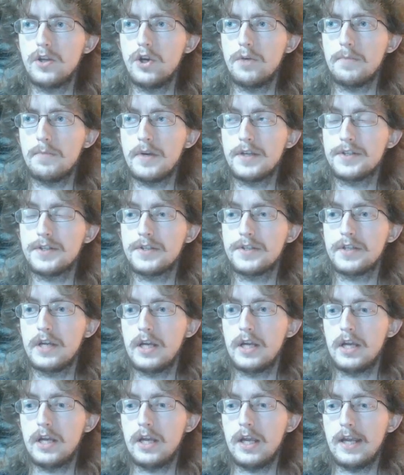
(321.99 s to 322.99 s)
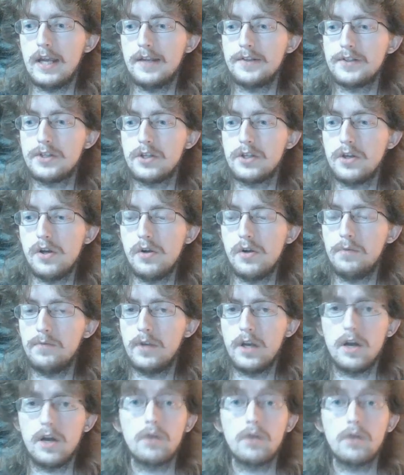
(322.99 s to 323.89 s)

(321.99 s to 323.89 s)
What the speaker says: Loomis into,